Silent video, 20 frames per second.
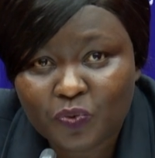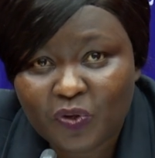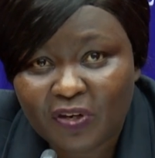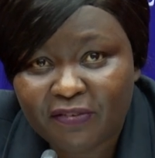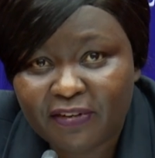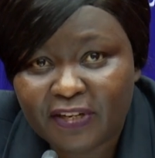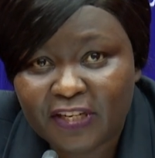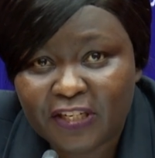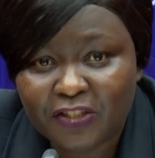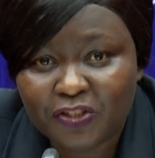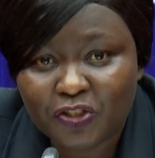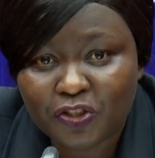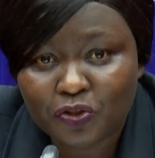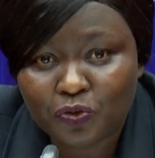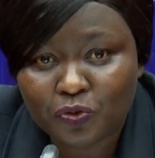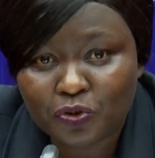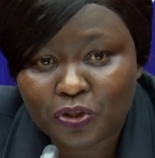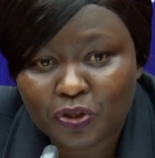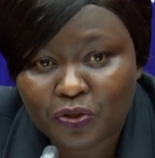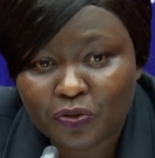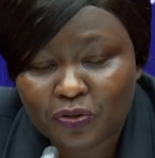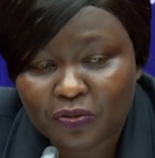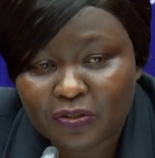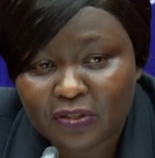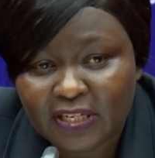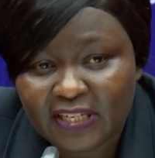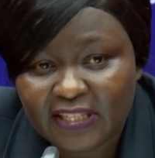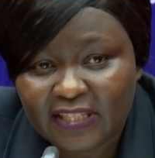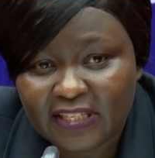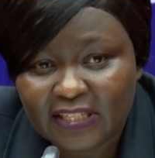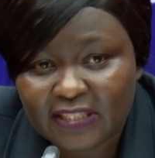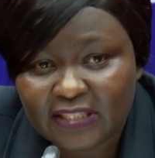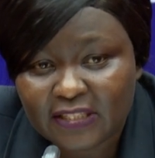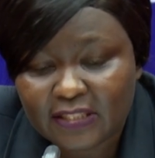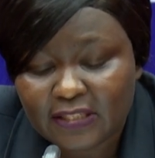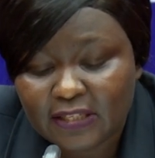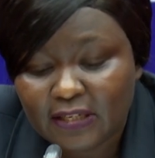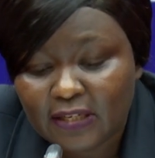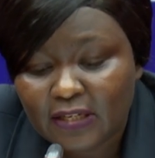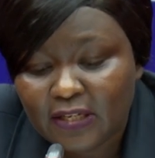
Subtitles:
to have an institution that